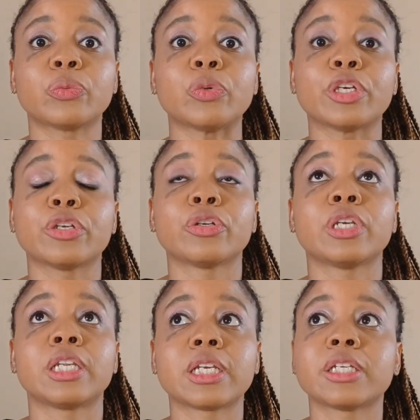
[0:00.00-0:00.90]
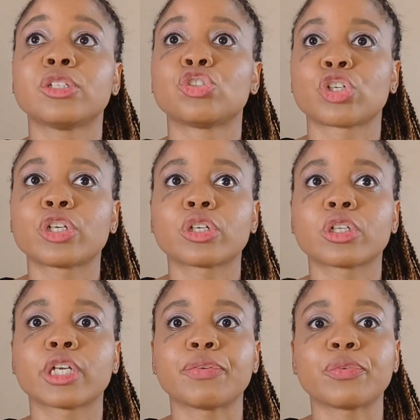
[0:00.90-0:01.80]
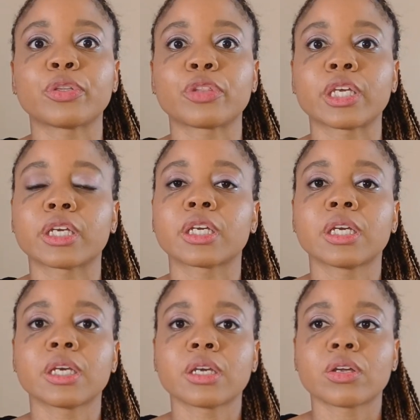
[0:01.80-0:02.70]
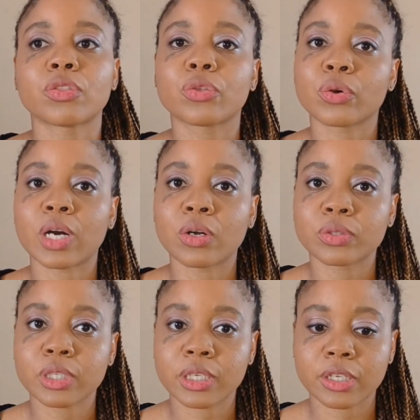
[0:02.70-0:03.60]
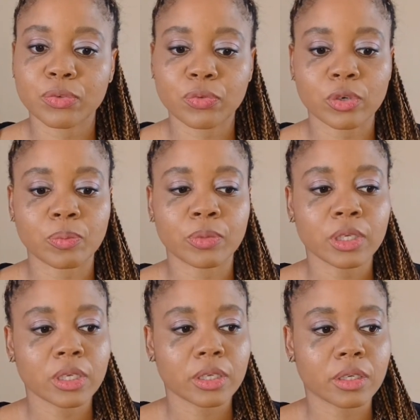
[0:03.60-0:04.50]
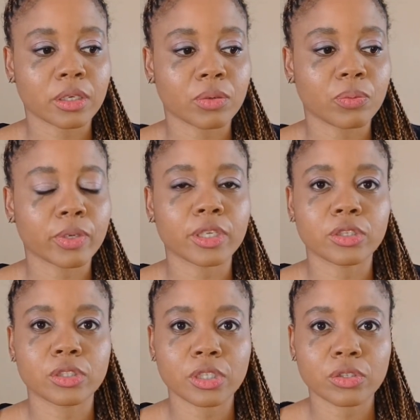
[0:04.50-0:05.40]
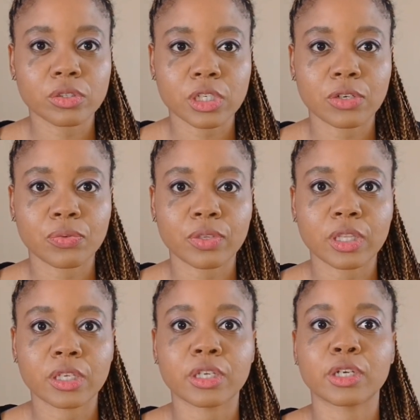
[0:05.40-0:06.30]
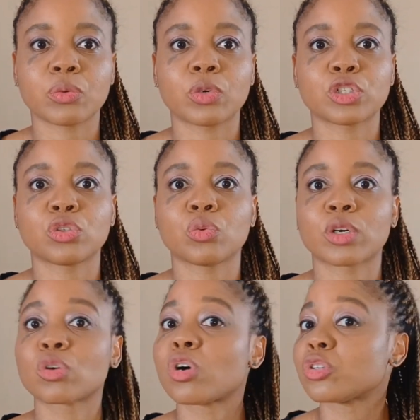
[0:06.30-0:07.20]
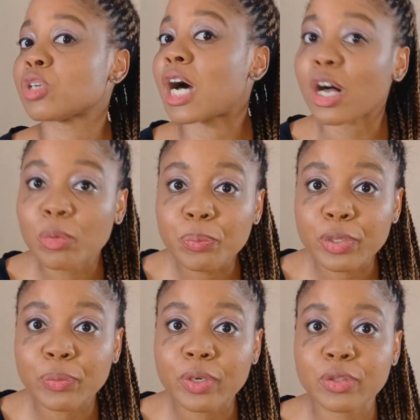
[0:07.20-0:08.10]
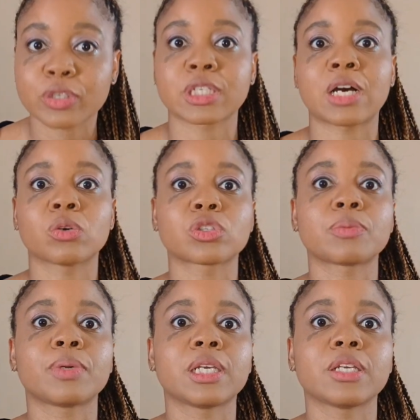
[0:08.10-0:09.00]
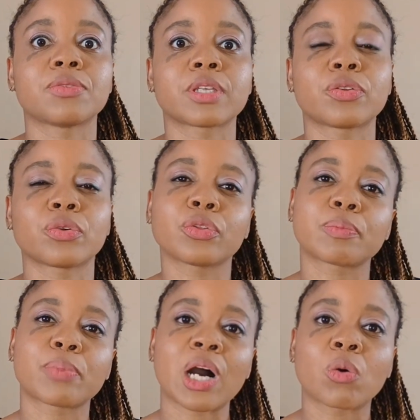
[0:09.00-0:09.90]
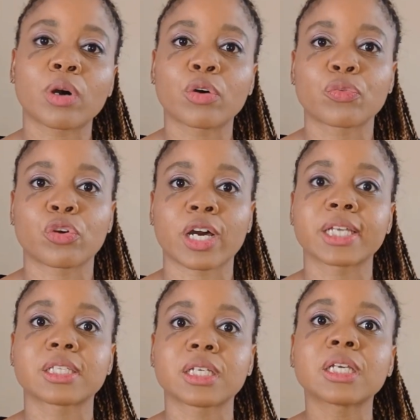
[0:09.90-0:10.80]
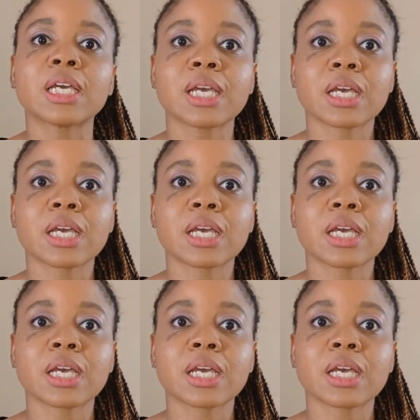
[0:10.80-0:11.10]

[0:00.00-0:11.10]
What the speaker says: where you literally journal everything throughout the year, from, you know, where you see yourself in the year, what you want God to help you with. Because I also believe that through the power of writing,